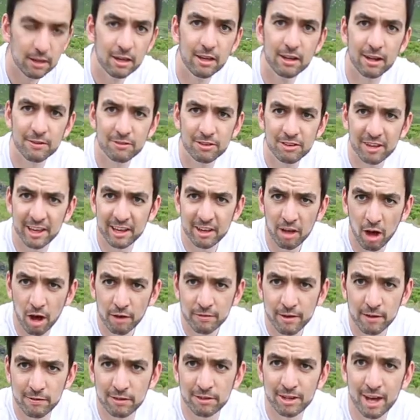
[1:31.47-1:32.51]
you'd have to take it
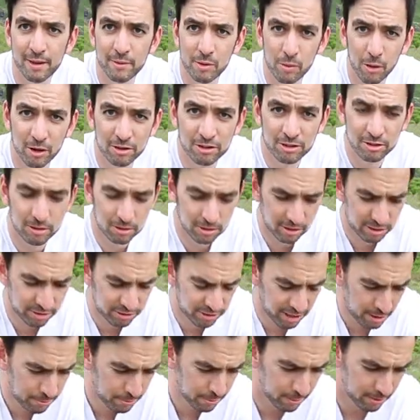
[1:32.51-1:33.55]
off every time you wanted to do this
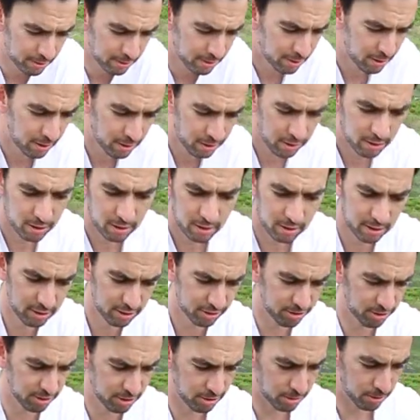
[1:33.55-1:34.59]
zip.
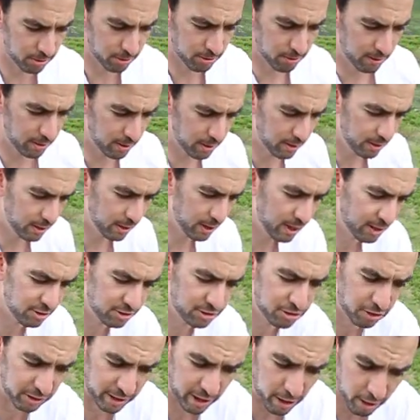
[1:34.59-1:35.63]
So I
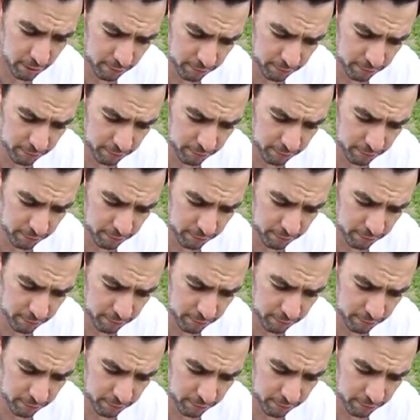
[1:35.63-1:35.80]
just took that